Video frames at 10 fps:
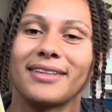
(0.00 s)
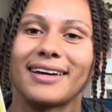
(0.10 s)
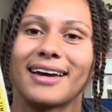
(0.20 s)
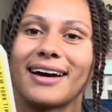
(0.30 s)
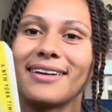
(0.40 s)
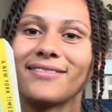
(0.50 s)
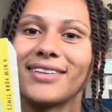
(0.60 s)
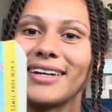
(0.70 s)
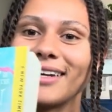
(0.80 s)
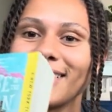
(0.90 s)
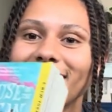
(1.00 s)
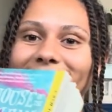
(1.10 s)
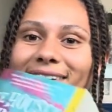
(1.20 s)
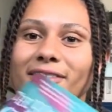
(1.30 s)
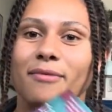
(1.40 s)
that kind of like
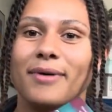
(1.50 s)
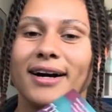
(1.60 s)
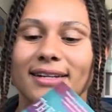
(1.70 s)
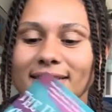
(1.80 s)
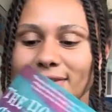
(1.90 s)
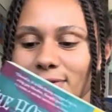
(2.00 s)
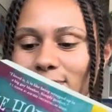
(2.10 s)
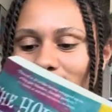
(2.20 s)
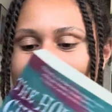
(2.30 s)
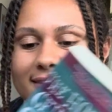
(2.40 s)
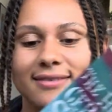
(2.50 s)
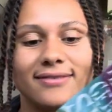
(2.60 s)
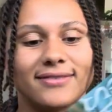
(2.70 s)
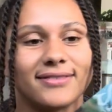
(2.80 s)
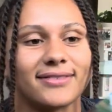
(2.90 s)
reminds you of